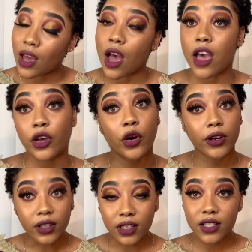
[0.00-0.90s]
I
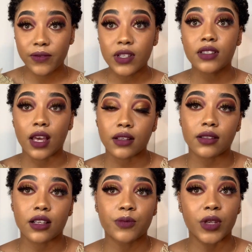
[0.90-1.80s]
currently live in
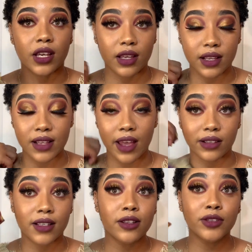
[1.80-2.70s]
Texas because I
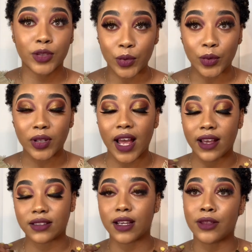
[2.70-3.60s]
attend school. I
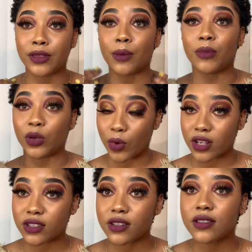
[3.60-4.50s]
attend the
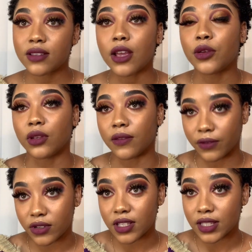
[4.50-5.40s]
Midwestern State
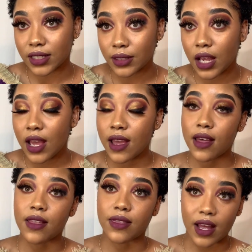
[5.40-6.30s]
University.
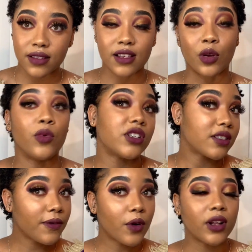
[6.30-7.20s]
That's in
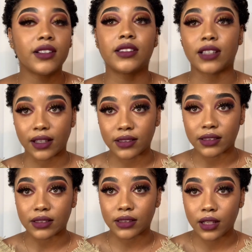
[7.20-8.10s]
Wichita Falls,
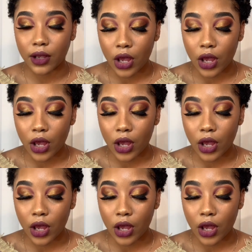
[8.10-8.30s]
Texas.